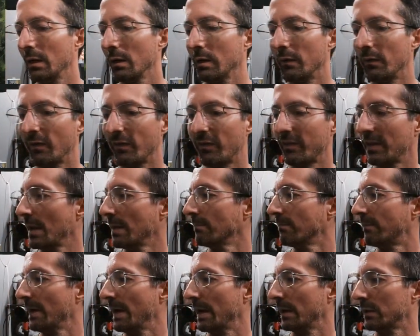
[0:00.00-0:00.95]
is the same
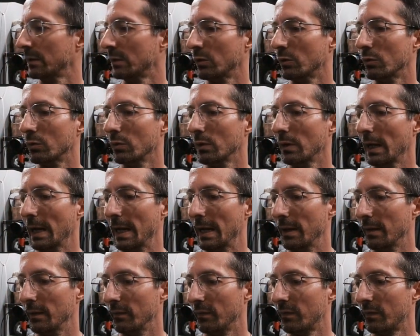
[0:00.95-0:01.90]
value
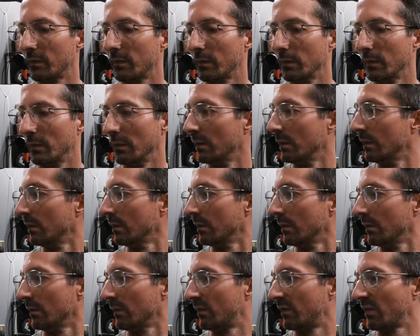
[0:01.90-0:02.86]
as
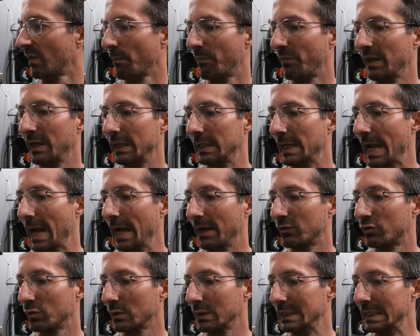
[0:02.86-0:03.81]
something
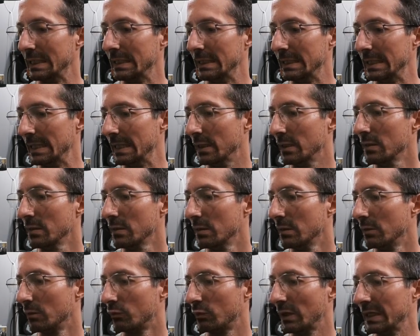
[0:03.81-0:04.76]
actually in here,
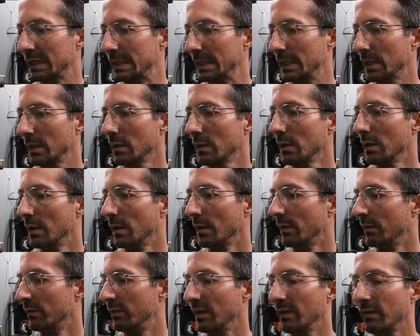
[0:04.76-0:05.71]
right here.
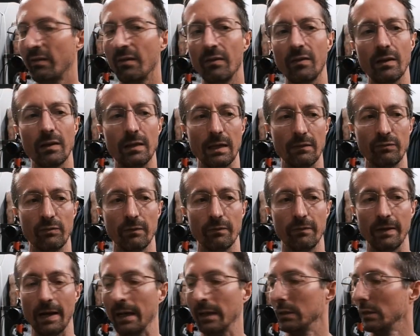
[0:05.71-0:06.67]
This is a different
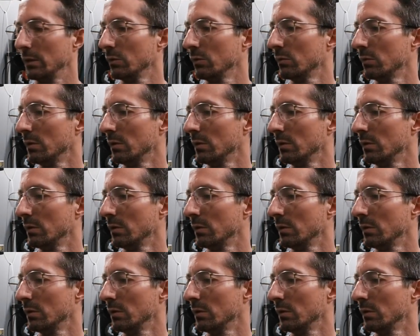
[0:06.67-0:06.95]
value,